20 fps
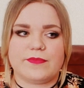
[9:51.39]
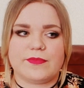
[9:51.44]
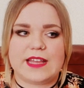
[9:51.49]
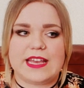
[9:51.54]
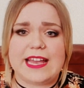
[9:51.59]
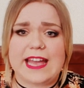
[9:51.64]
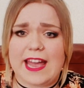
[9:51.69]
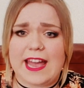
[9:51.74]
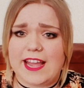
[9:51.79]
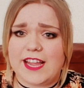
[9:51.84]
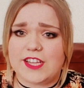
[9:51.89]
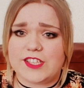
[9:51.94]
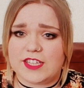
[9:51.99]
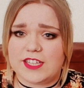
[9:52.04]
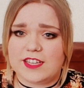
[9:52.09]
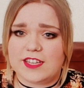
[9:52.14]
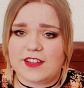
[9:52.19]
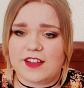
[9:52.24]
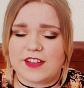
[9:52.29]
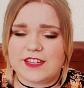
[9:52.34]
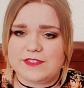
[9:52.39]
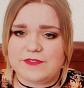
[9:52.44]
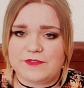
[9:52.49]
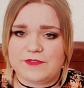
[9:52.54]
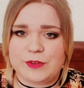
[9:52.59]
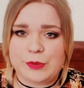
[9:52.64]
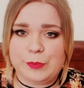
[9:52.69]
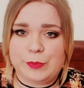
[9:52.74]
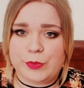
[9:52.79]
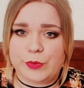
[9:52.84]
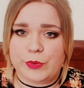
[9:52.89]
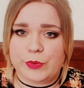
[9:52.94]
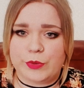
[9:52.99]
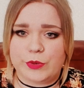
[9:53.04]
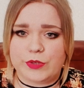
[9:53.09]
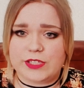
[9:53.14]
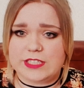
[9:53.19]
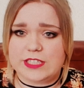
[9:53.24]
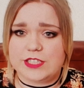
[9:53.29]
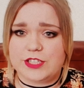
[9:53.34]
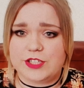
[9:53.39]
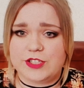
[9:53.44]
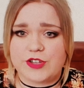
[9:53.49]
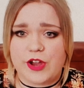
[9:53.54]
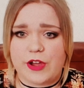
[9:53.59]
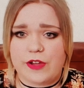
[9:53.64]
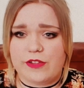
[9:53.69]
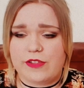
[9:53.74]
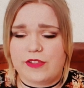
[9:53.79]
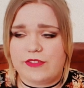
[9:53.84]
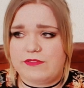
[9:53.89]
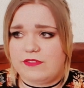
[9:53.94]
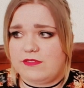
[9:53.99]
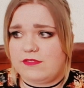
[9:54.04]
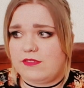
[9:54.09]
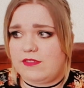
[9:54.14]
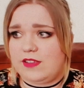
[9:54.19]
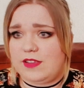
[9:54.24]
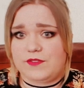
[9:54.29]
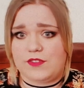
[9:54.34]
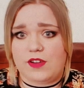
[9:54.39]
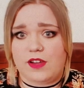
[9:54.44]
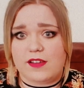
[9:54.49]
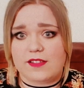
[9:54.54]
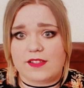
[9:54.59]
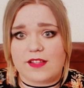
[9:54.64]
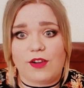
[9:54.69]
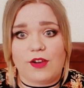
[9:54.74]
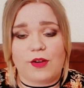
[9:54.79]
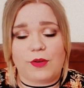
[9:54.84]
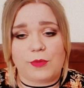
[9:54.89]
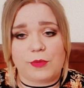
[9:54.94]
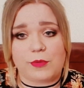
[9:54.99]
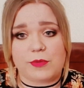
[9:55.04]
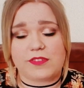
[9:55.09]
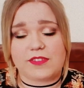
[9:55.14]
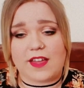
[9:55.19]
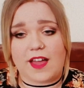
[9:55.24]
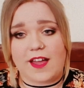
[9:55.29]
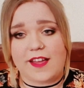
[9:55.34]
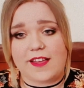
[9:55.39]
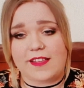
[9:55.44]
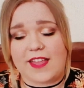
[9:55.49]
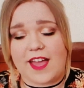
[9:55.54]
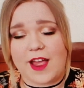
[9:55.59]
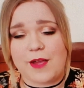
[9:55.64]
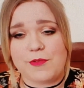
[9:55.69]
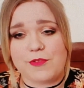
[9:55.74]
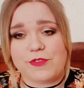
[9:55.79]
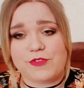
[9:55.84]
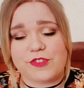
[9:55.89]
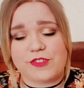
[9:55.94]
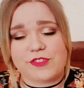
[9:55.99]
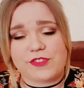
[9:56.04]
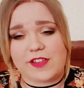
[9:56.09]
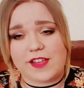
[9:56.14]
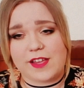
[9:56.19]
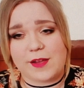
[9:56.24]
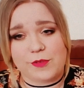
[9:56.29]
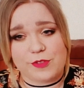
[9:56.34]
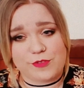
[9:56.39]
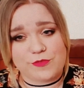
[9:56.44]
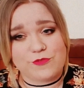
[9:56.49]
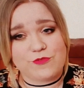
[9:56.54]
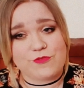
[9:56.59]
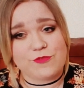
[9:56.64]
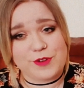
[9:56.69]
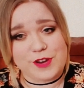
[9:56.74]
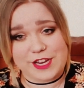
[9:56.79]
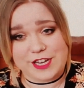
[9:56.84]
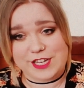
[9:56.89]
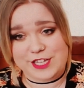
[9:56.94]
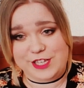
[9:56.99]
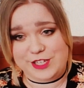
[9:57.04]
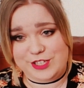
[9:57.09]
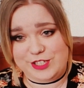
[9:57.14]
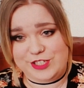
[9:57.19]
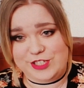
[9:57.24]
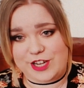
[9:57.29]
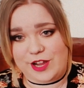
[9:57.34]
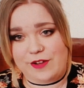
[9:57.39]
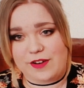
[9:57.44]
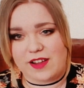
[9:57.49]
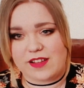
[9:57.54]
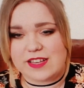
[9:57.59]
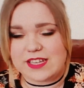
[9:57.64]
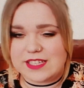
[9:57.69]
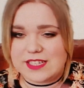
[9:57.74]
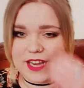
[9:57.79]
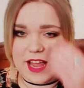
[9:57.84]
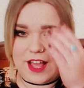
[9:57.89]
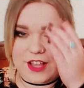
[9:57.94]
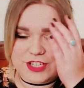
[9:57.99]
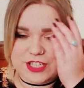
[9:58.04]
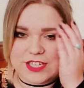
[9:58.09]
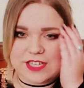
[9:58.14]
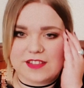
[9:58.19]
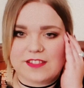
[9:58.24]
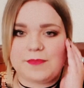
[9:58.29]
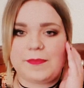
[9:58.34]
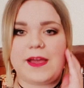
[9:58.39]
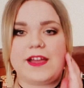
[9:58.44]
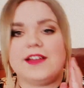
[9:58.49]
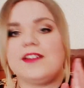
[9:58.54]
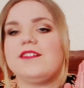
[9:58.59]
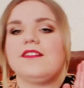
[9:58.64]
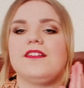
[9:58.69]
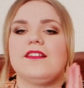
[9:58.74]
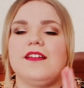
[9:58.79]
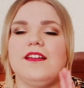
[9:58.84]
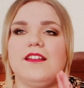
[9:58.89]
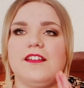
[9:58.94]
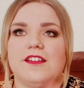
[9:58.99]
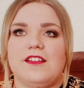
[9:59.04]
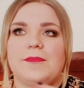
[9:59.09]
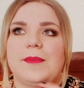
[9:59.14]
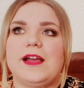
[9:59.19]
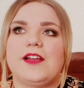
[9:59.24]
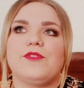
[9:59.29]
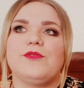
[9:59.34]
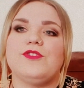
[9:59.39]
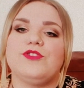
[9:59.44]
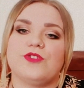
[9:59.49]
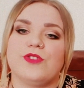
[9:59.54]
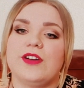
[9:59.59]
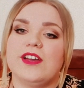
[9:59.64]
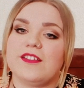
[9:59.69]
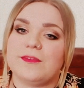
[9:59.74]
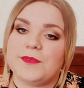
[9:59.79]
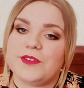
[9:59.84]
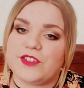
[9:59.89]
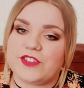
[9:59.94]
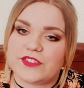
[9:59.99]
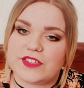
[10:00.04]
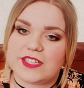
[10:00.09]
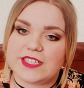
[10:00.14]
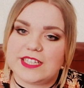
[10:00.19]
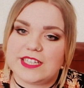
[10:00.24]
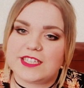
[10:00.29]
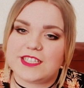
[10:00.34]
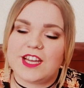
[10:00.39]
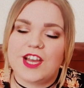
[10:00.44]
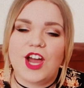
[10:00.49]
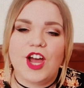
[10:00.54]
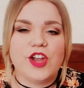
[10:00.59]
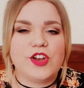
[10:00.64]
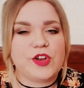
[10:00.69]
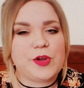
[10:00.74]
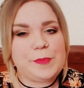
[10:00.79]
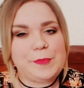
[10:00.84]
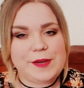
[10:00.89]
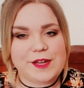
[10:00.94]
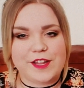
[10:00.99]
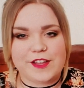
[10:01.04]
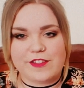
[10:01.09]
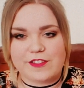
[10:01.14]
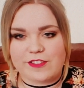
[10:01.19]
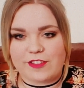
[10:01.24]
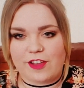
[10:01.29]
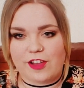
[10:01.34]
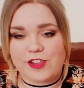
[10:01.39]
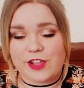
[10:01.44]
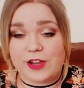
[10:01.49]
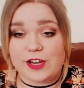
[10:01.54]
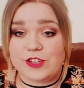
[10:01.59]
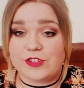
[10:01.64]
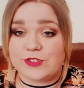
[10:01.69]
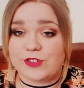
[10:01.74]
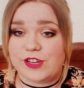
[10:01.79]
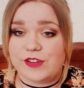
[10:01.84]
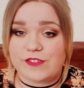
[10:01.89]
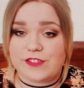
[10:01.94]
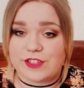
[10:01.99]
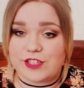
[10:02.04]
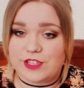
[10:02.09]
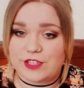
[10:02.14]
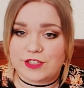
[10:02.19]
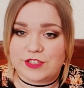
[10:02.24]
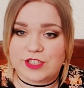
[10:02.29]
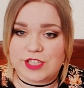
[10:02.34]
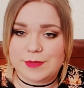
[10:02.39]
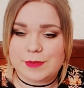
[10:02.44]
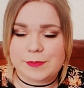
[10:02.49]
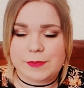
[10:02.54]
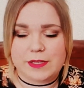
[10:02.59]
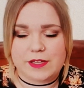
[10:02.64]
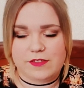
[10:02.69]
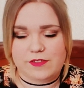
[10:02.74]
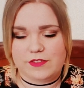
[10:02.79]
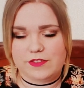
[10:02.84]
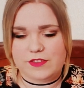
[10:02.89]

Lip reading: engaging. I didn't feel bored. I didn't even notice how long we were sat in there. It was a really good show, and I didn't actually expect to enjoy it as much as I did. Not because I don't enjoy her as a YouTuber, because I